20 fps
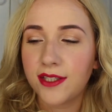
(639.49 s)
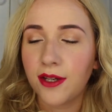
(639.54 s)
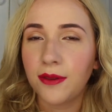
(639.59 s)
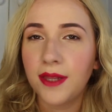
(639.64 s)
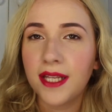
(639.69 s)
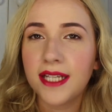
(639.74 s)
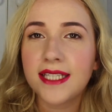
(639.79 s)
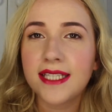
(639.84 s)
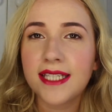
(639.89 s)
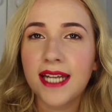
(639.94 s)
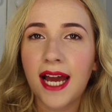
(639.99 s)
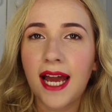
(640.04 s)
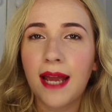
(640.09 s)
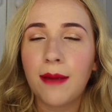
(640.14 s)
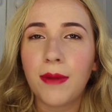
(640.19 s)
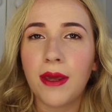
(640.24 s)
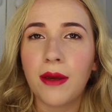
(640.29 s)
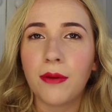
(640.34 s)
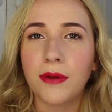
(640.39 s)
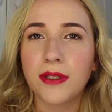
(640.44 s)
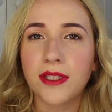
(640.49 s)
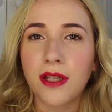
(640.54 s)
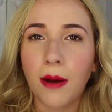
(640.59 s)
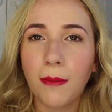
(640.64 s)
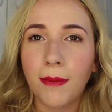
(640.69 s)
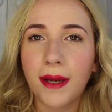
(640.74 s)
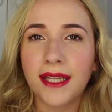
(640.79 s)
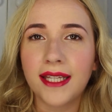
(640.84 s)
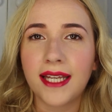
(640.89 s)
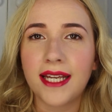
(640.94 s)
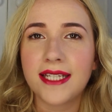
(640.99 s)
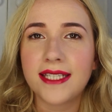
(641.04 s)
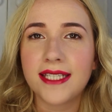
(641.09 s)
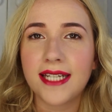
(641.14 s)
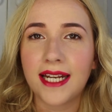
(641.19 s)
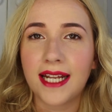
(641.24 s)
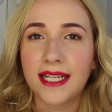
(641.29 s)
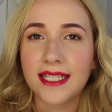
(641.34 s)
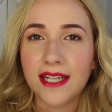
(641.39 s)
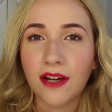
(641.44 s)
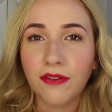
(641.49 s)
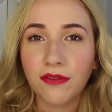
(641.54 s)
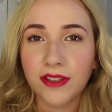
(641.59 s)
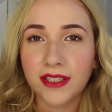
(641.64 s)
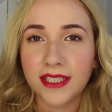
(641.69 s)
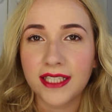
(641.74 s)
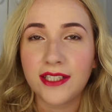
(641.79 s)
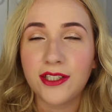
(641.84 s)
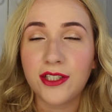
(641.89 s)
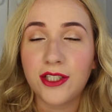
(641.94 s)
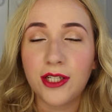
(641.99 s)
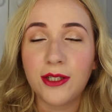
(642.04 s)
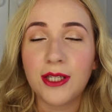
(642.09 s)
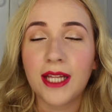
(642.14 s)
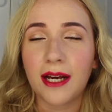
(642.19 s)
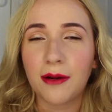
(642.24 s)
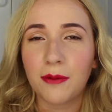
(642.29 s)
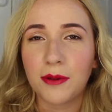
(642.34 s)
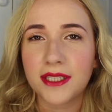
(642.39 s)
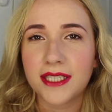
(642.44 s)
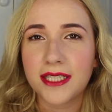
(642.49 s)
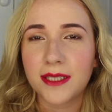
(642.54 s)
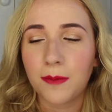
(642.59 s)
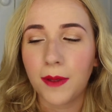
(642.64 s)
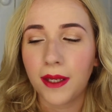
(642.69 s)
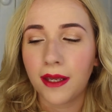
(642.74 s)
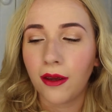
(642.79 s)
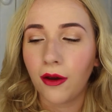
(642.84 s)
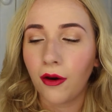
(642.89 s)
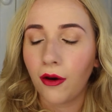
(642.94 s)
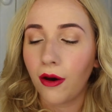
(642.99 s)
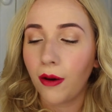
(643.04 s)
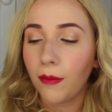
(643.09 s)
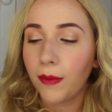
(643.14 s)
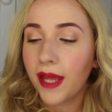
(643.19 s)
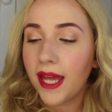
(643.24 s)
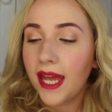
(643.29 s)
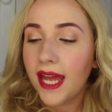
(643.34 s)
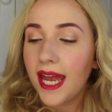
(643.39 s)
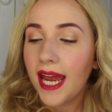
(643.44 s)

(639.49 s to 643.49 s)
So this time it was on my list and I definitely knew that I wanted to pick it up.